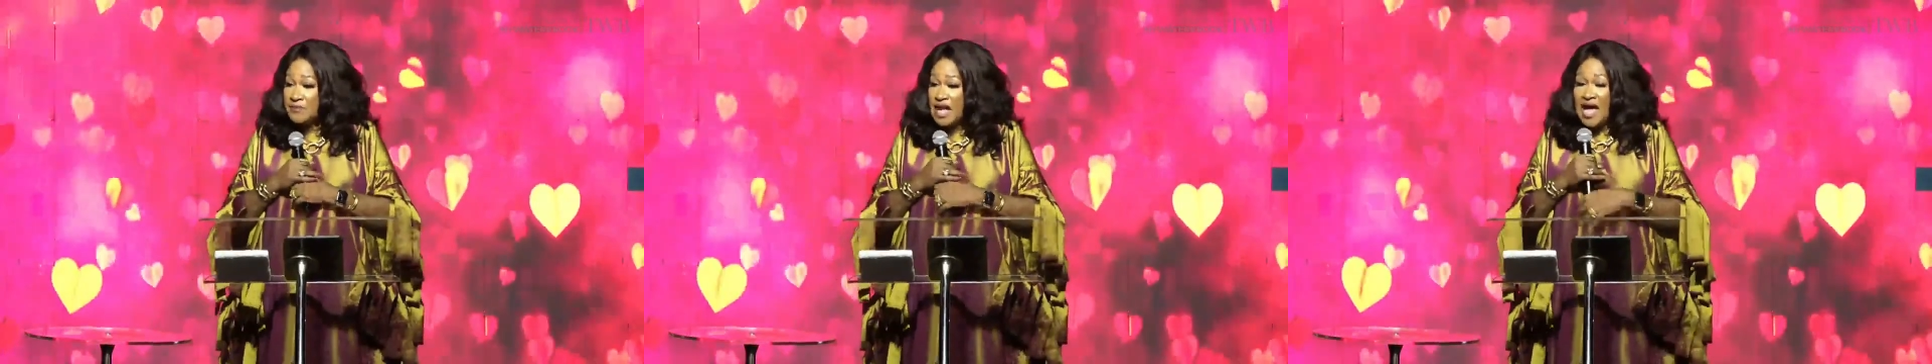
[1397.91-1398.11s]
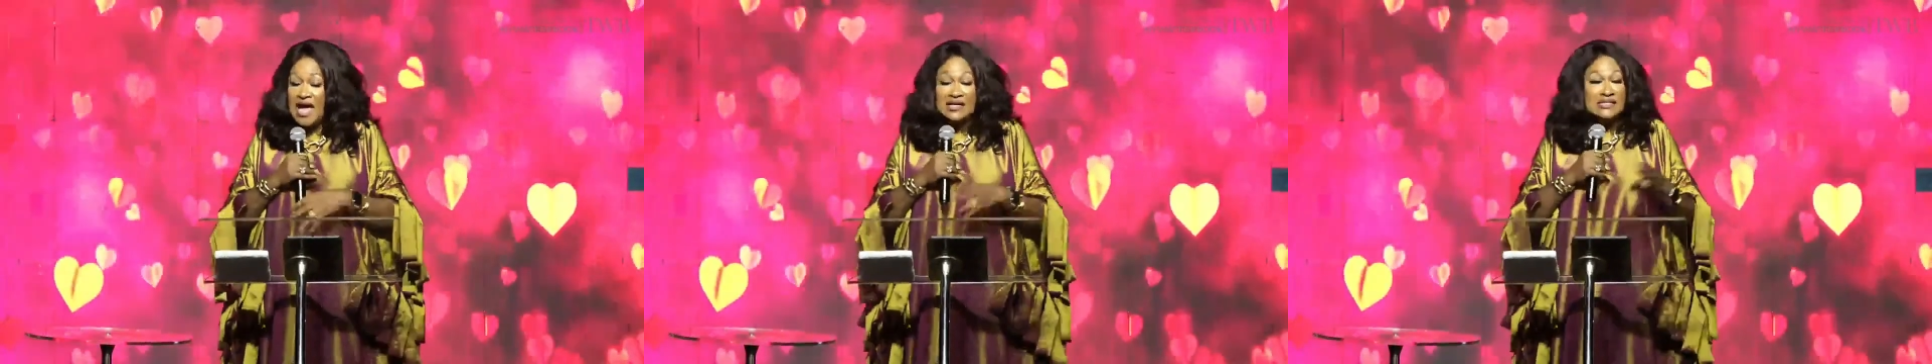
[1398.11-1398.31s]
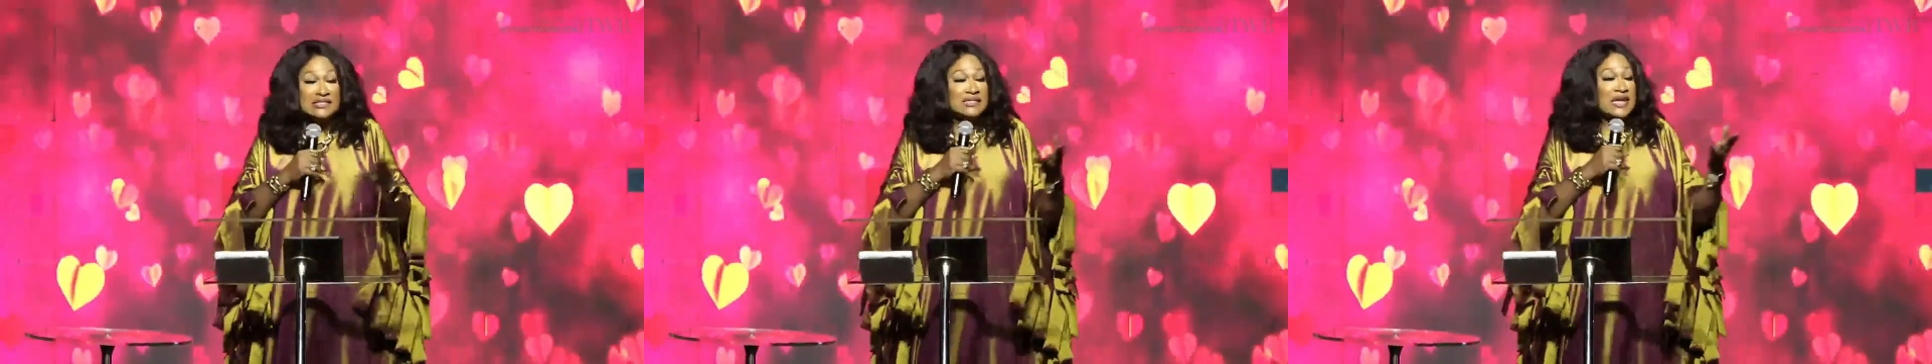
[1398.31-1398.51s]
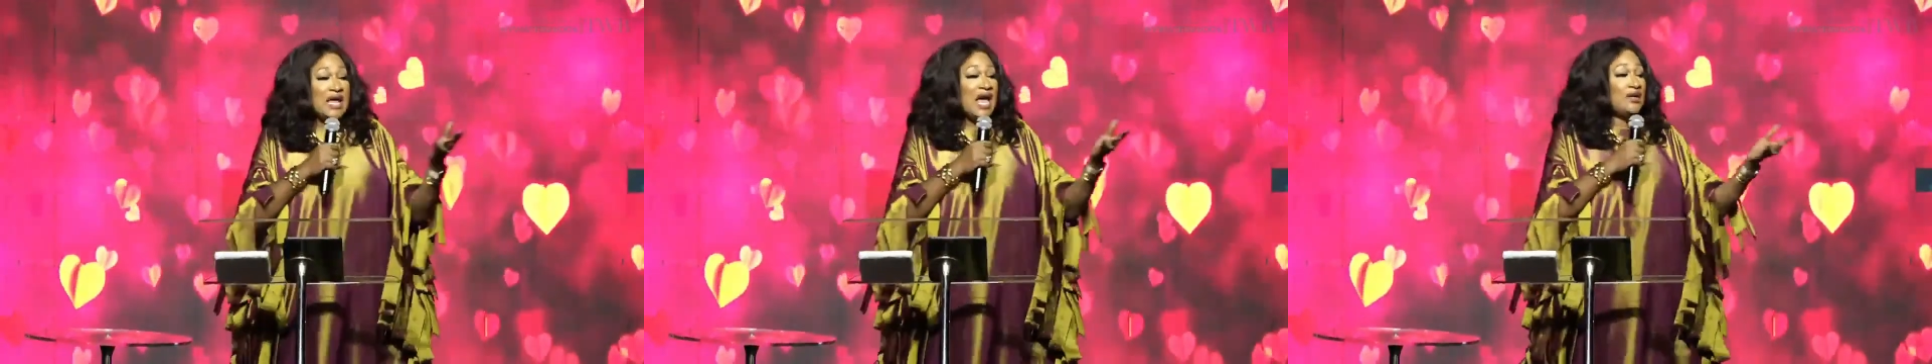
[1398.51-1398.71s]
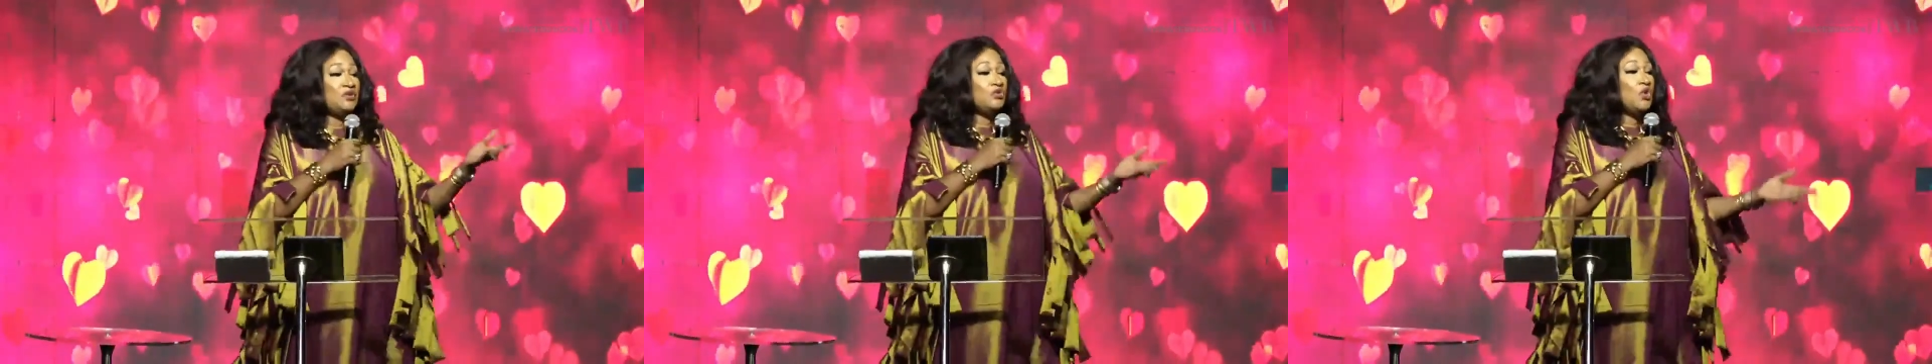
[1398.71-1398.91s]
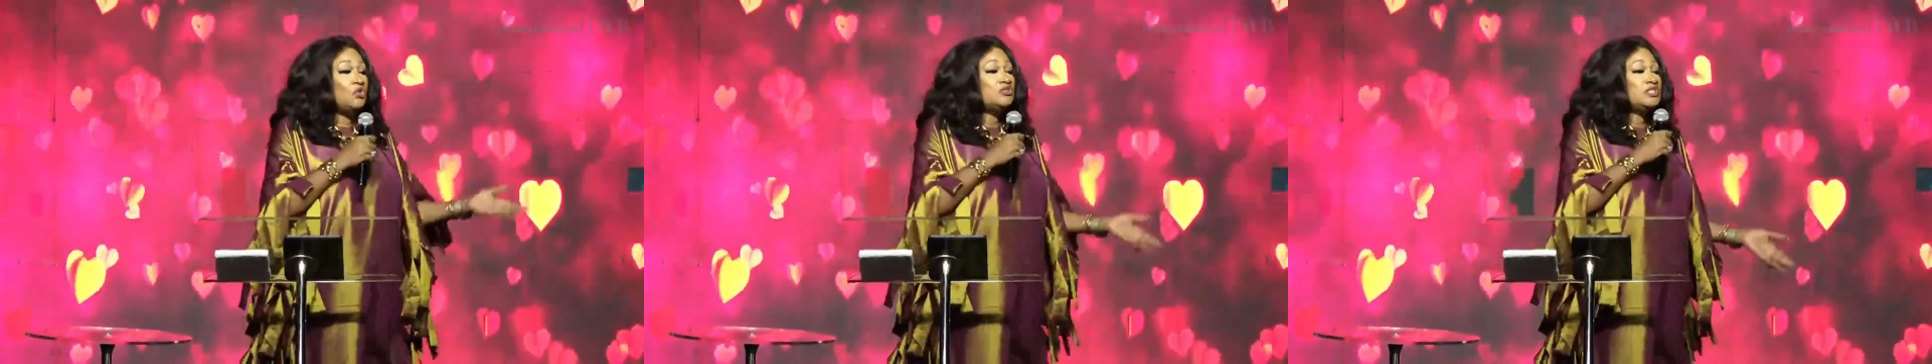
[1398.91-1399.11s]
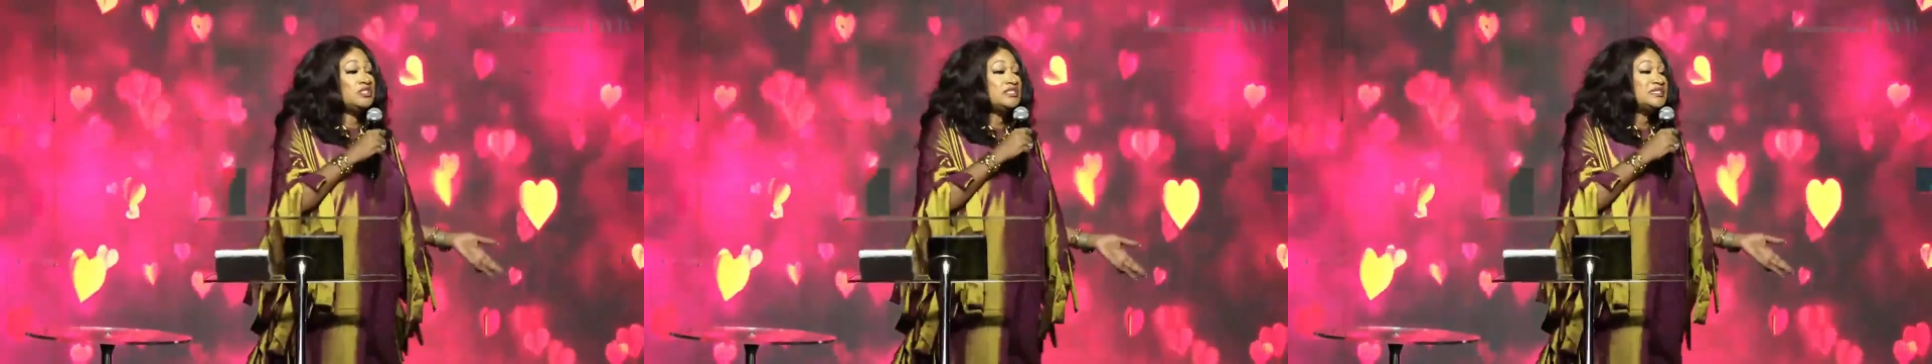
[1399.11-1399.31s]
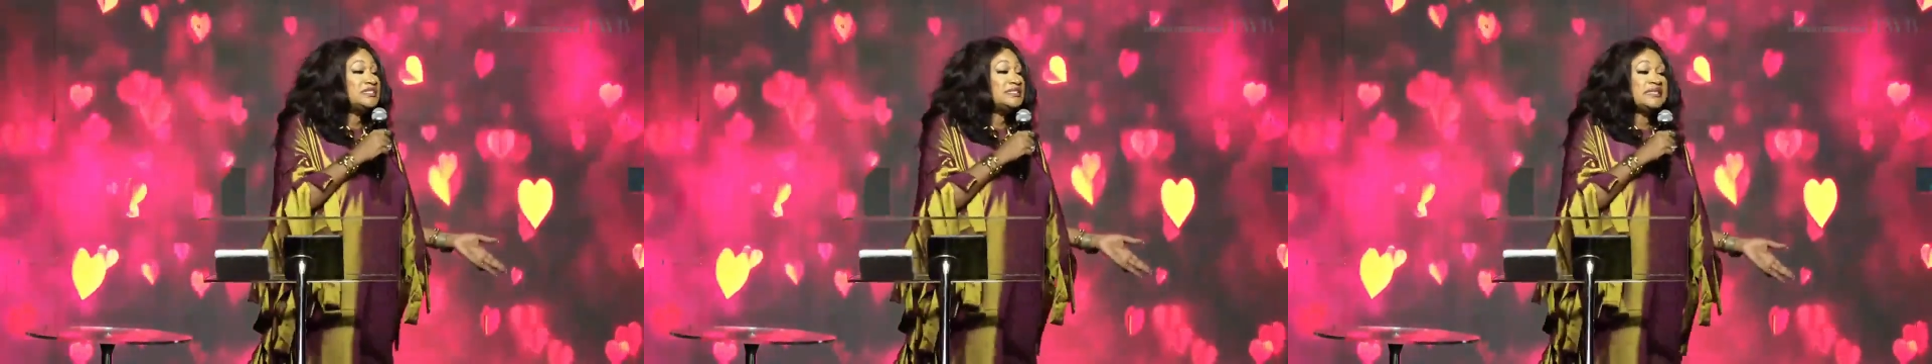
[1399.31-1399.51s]
I can say I know
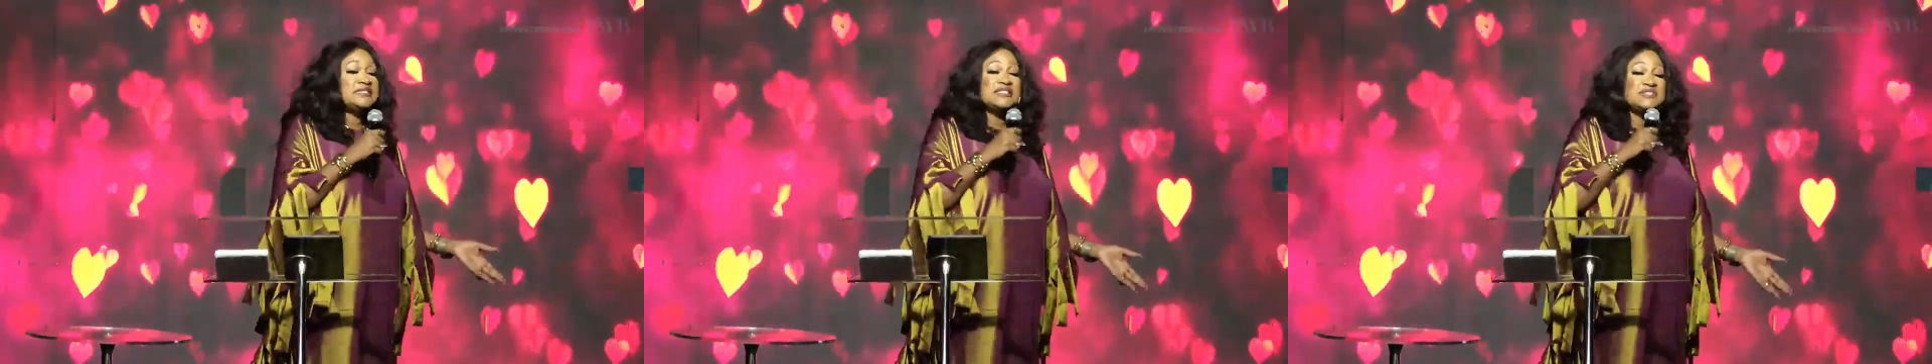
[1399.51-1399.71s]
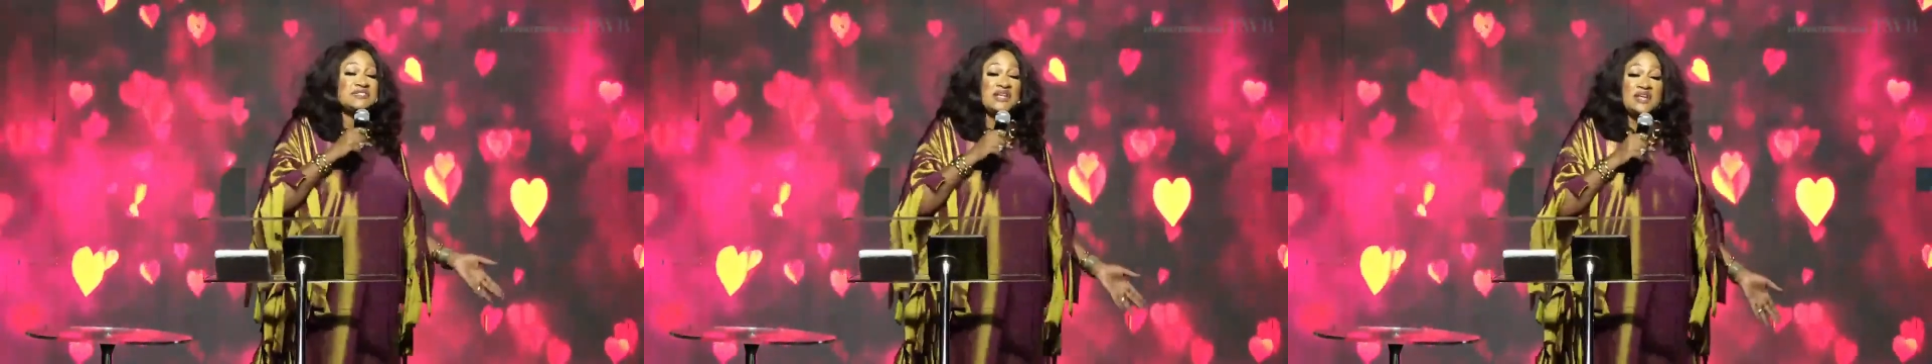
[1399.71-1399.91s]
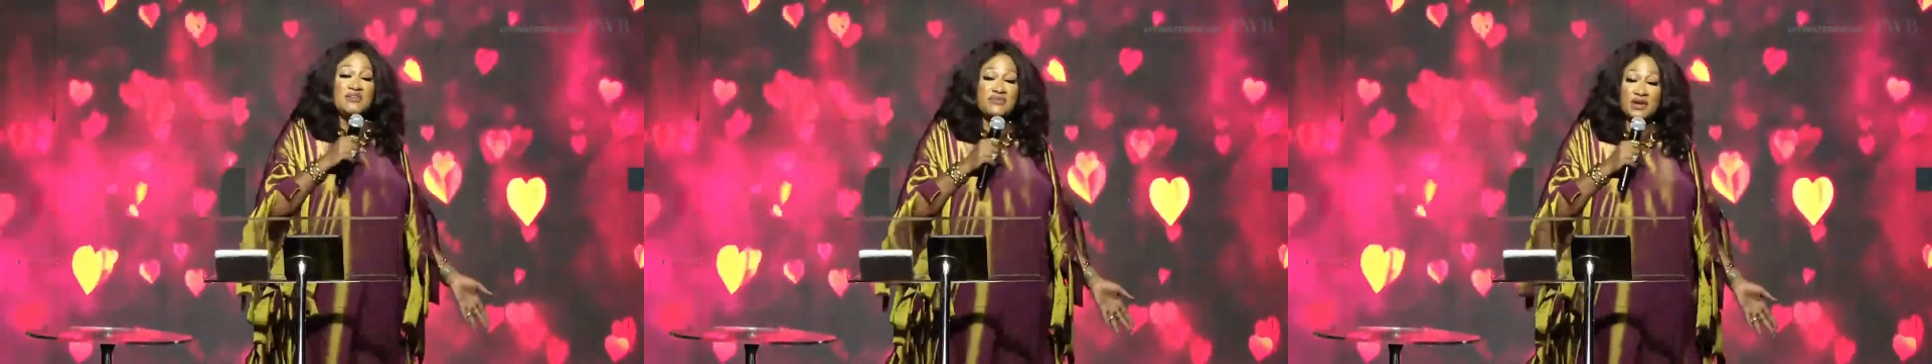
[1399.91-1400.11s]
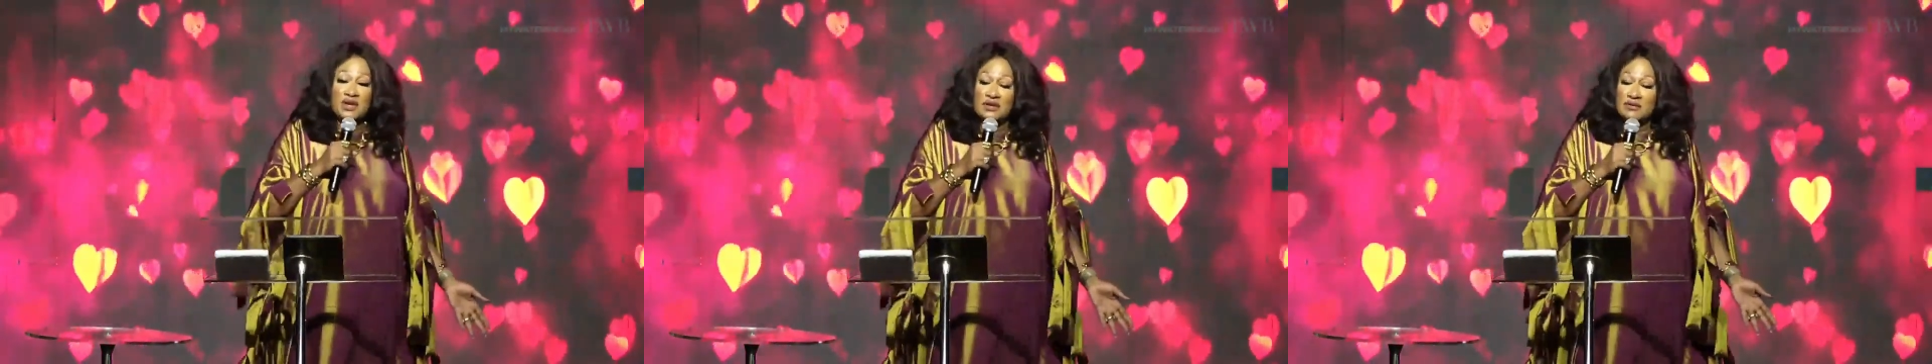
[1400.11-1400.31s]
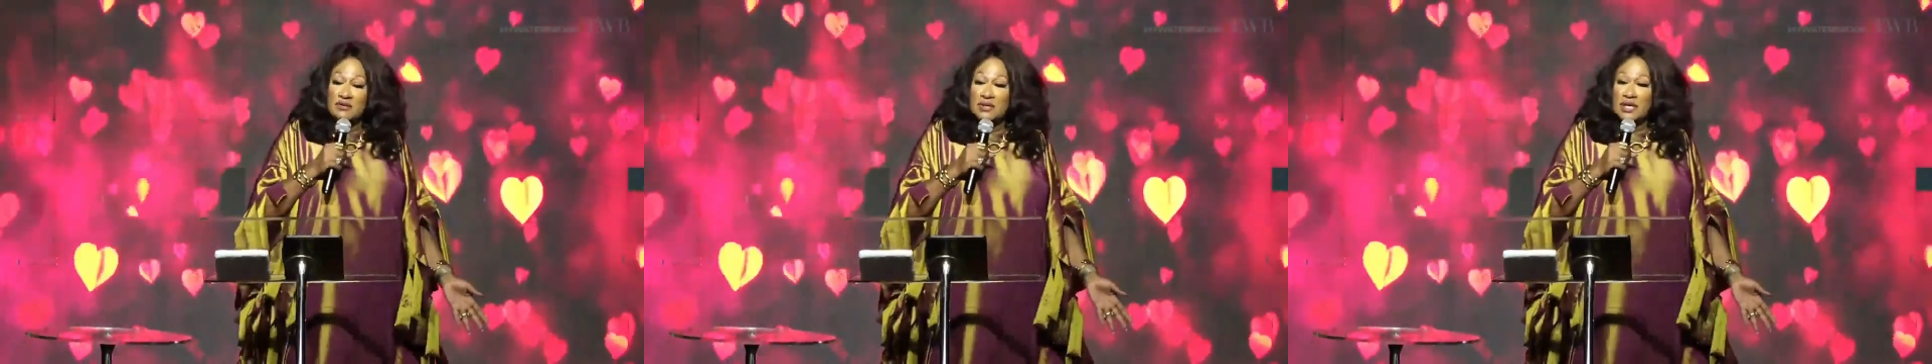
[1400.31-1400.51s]
Jesus as a Savior